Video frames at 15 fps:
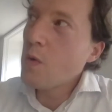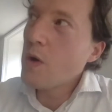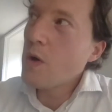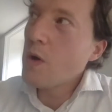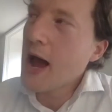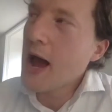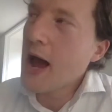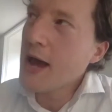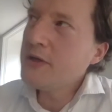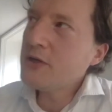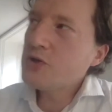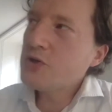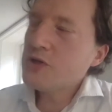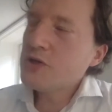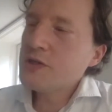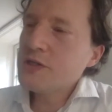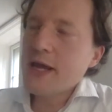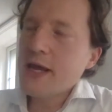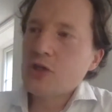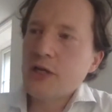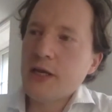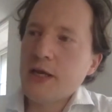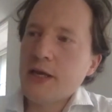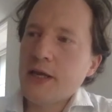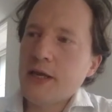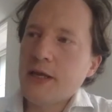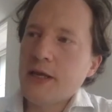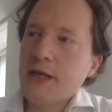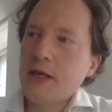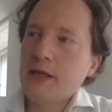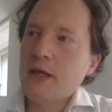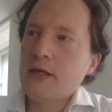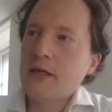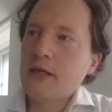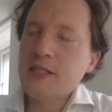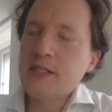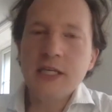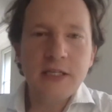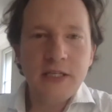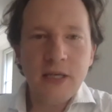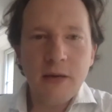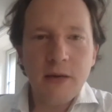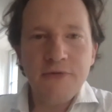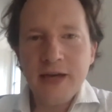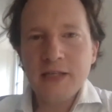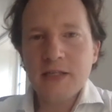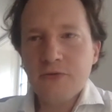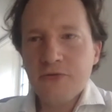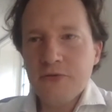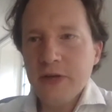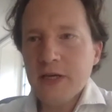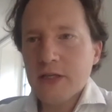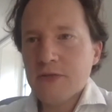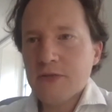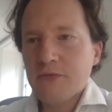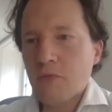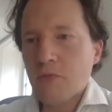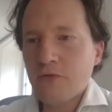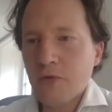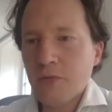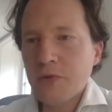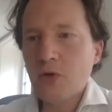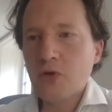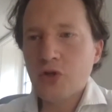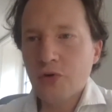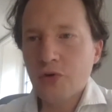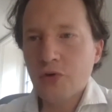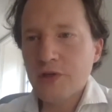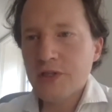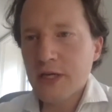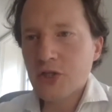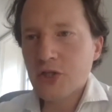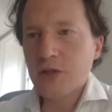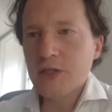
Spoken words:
I'm interested actually in seeing some facts and figures from your jurisdiction.